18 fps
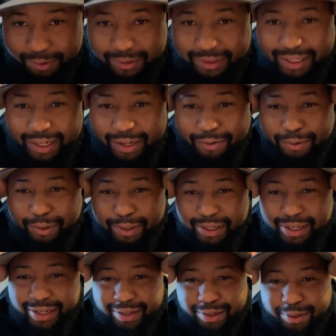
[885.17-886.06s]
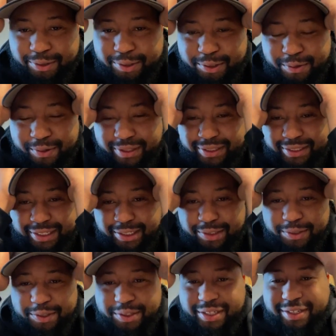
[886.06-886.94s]
Who's that? The real Halo
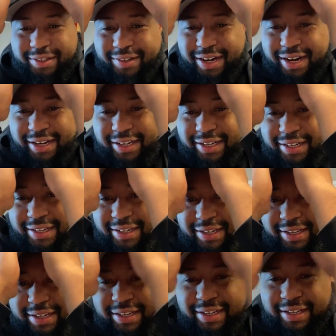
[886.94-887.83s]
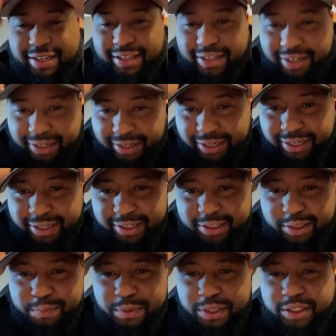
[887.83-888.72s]
216 was cracking.
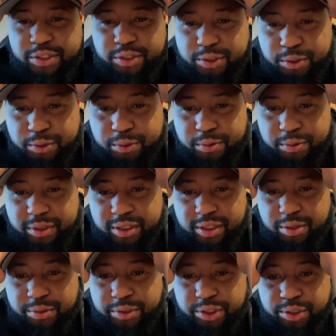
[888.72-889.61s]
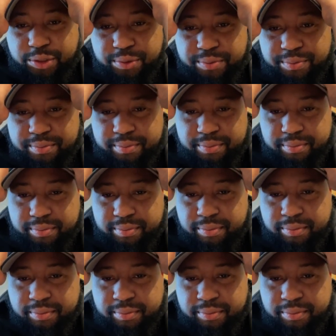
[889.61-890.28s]
Nika speaks truth. What's good with you?